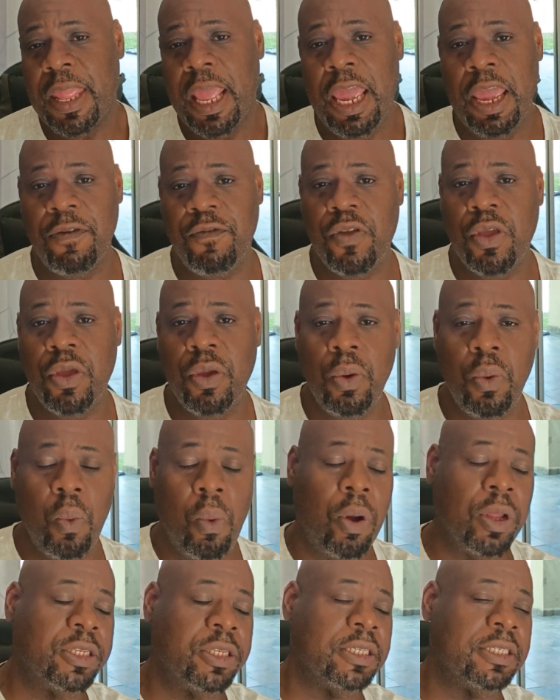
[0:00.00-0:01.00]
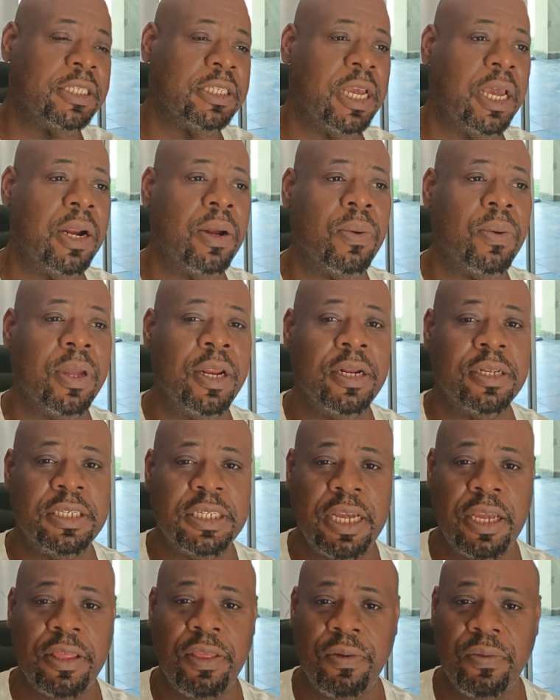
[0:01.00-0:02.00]
If you want to settle in the
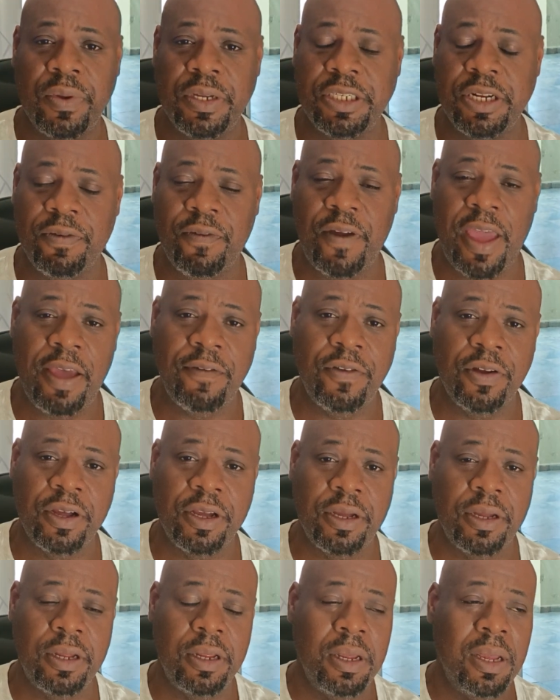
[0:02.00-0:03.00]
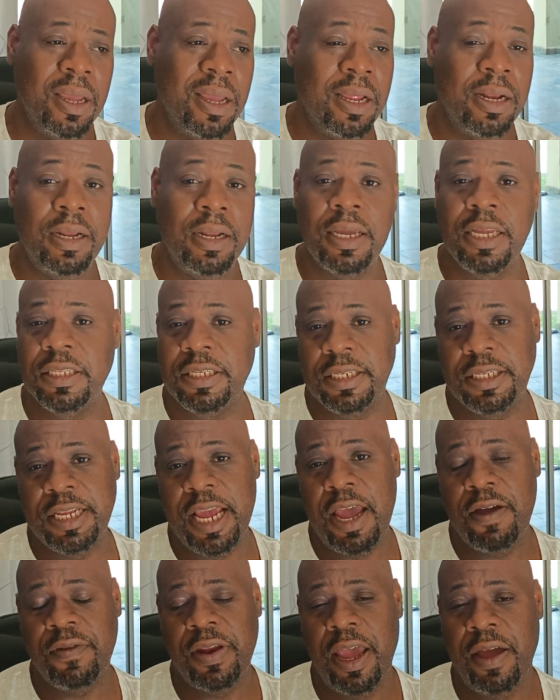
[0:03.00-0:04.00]
southern region of Africa, look into
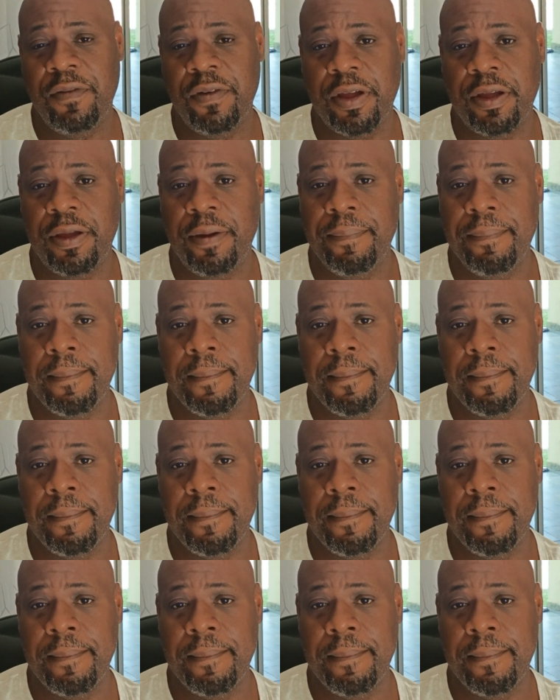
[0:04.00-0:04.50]
South Africa.